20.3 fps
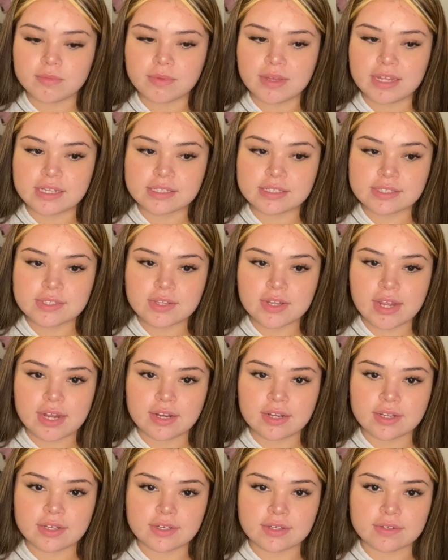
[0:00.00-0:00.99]

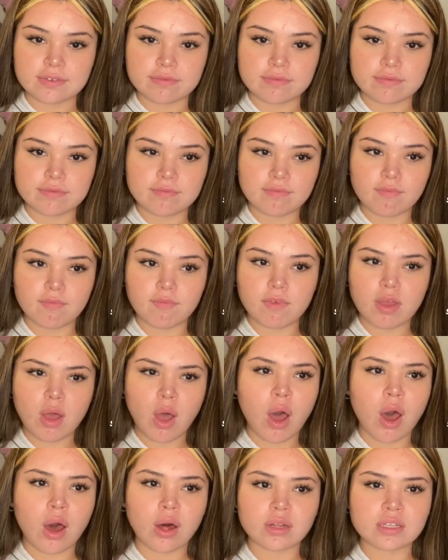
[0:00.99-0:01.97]
instead of
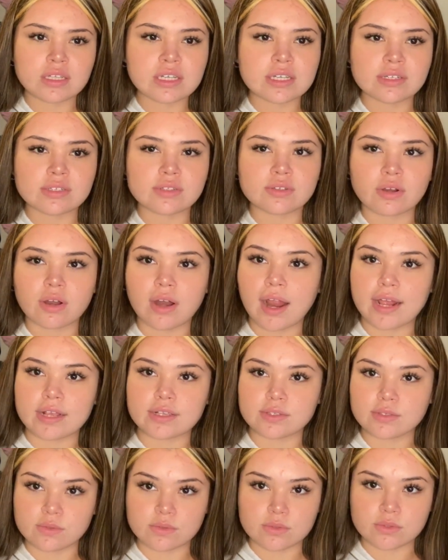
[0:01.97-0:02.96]
college or high
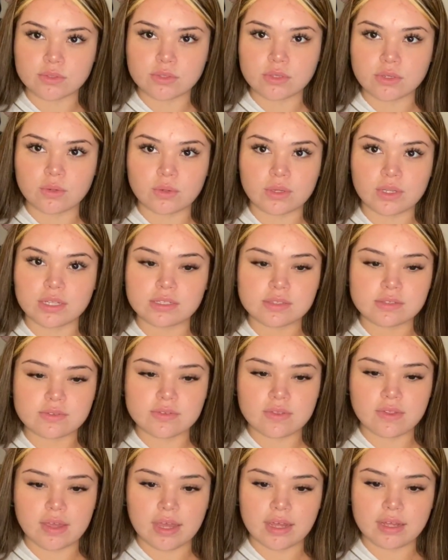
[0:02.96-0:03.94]
school students
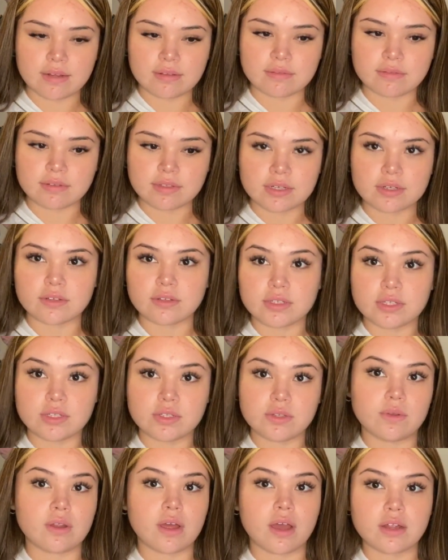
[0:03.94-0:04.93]
that literally
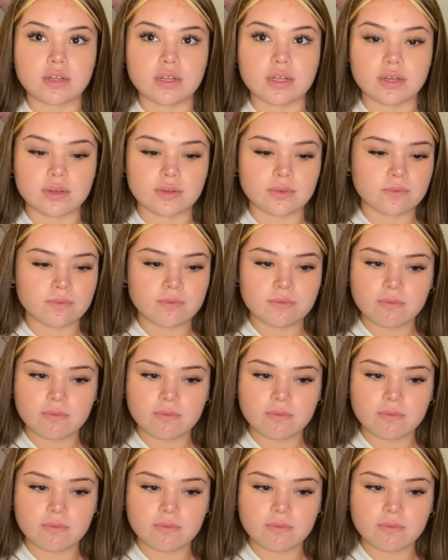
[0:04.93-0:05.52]
do not know